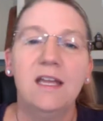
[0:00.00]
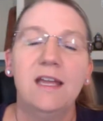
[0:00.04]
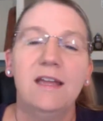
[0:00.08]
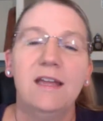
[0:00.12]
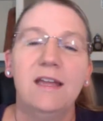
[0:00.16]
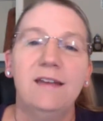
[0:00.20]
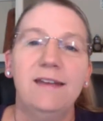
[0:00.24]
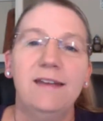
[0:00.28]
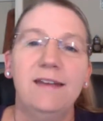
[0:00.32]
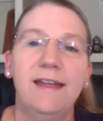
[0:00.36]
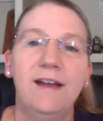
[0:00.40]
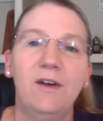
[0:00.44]

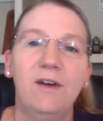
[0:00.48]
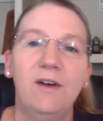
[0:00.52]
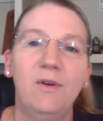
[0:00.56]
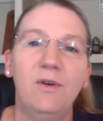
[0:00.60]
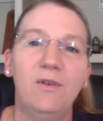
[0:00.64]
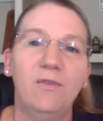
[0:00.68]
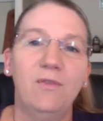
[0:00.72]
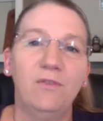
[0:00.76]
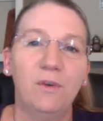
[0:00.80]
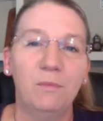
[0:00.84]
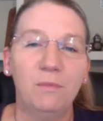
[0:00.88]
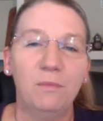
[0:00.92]
Now,
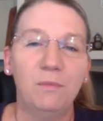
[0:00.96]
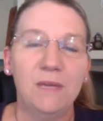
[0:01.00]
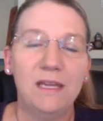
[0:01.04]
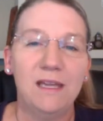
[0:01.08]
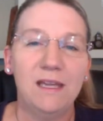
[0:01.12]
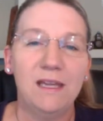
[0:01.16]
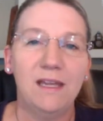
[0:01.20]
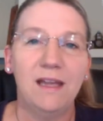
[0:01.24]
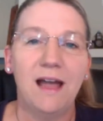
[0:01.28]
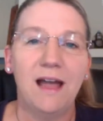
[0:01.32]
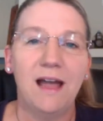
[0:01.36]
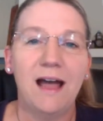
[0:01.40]
for
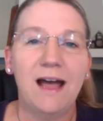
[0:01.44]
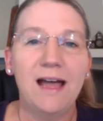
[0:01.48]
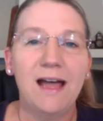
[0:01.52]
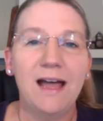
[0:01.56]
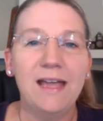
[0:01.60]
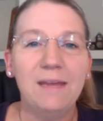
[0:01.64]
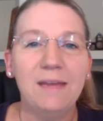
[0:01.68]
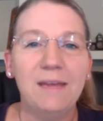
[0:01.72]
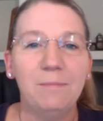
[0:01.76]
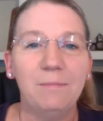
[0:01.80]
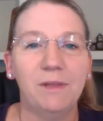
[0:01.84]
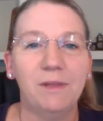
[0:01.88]
me,
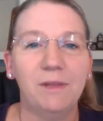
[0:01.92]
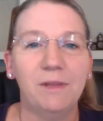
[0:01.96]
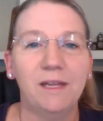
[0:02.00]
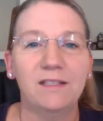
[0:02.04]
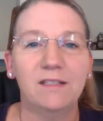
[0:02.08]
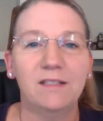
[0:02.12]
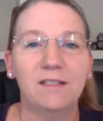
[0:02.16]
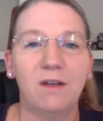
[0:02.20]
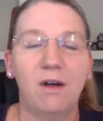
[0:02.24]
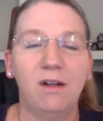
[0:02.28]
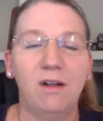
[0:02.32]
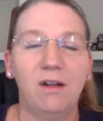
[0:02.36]
I
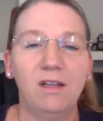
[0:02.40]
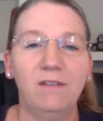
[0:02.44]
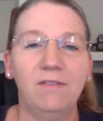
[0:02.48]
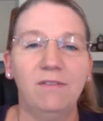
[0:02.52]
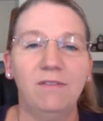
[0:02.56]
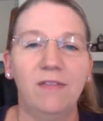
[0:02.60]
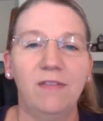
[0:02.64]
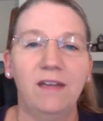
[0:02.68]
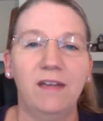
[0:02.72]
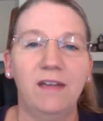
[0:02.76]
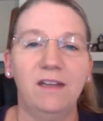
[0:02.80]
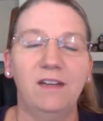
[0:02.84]
place all of
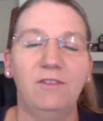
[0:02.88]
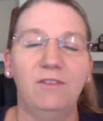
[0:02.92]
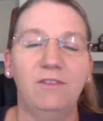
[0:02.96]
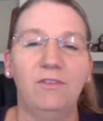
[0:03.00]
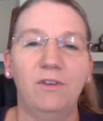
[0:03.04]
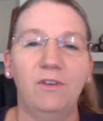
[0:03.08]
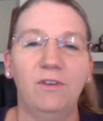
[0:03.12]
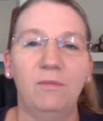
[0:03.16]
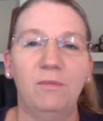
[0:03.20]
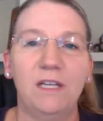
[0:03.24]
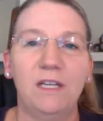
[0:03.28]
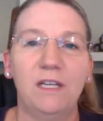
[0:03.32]
that
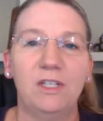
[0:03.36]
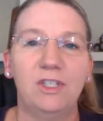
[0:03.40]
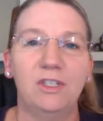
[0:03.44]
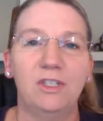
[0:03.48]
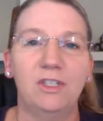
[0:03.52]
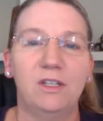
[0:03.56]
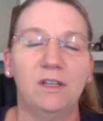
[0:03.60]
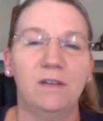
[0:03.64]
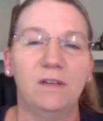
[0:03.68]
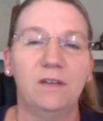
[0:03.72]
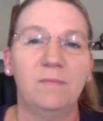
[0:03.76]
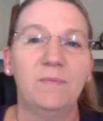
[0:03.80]

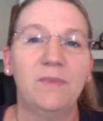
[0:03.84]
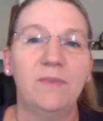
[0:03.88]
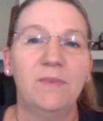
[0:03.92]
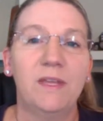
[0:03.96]
information